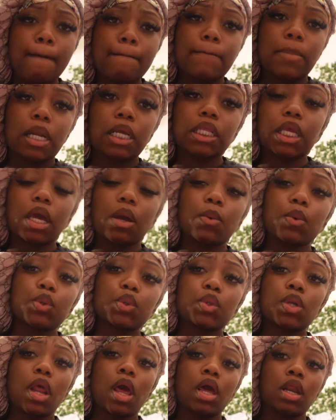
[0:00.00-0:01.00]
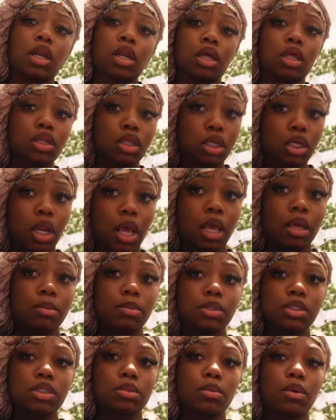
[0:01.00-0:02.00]
But I think I want to do that another day.
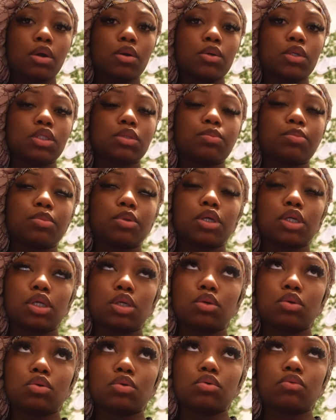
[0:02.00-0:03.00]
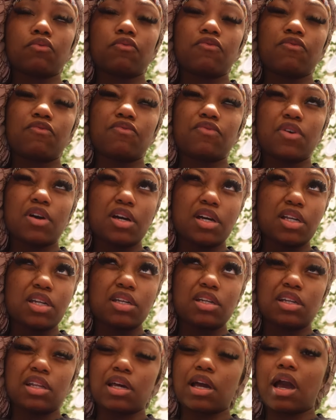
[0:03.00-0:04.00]
But tomorrow was pretty fun.
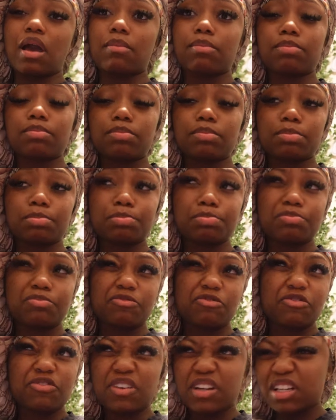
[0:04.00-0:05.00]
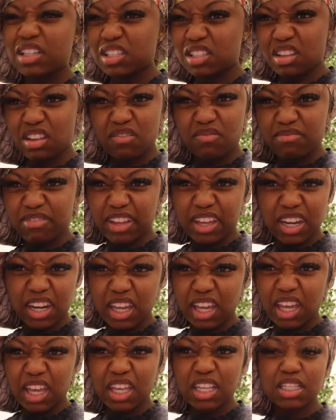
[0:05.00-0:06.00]
I got fun stuff planned, I
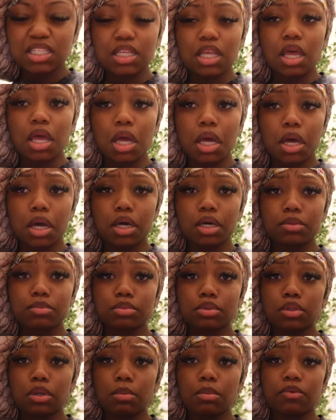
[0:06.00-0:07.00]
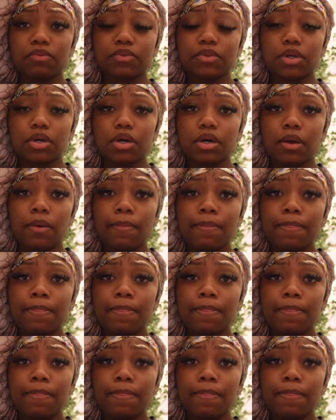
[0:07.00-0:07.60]
guess. So, I'm going to vlog